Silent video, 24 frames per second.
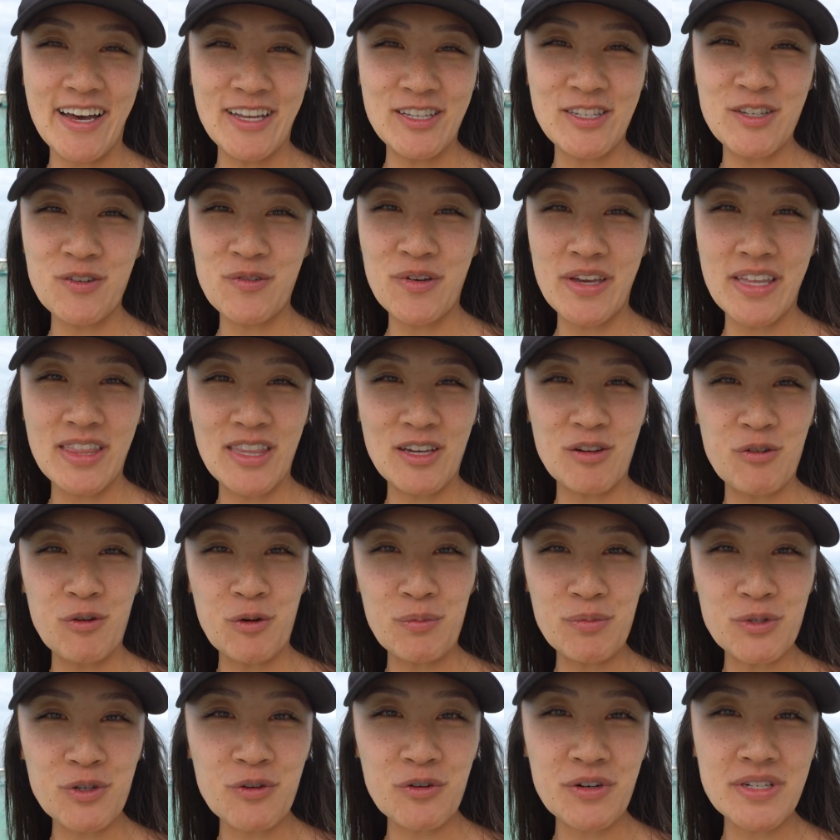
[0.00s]
doing the
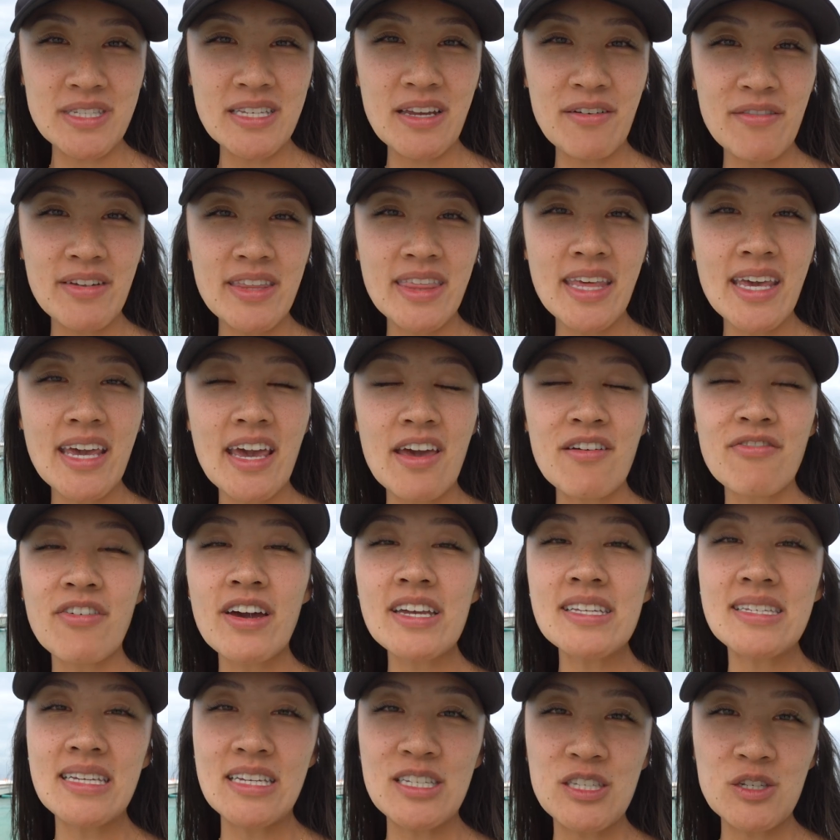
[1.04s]
group tours and everything. If I
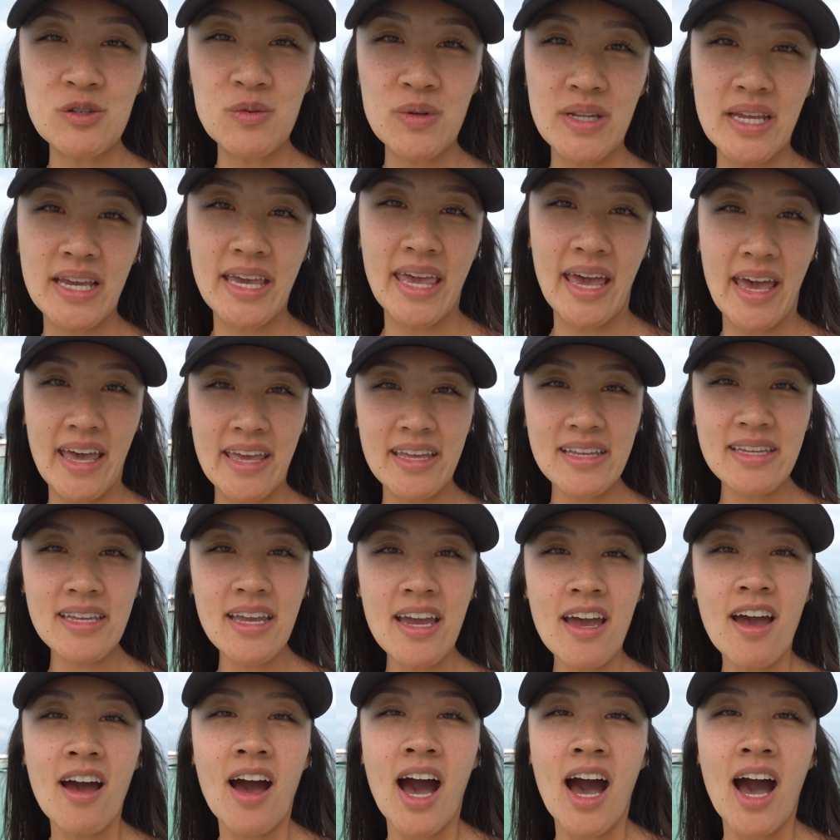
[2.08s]
did do it again,